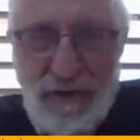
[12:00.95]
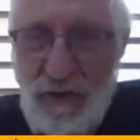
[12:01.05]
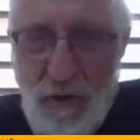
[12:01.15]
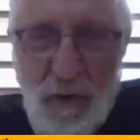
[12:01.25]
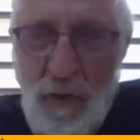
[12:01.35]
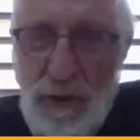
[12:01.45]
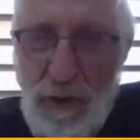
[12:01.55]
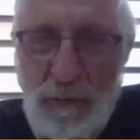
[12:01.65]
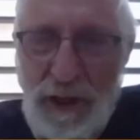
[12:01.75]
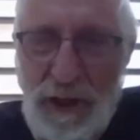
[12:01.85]
to do it
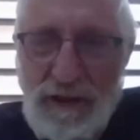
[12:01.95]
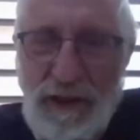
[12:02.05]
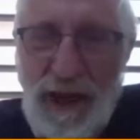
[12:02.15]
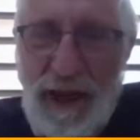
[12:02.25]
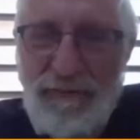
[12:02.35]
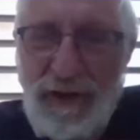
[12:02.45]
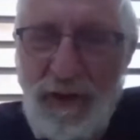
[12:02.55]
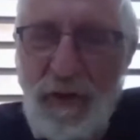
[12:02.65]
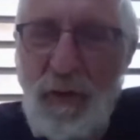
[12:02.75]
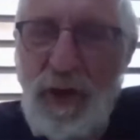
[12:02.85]
because I have to
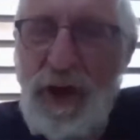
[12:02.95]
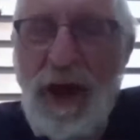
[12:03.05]
do it,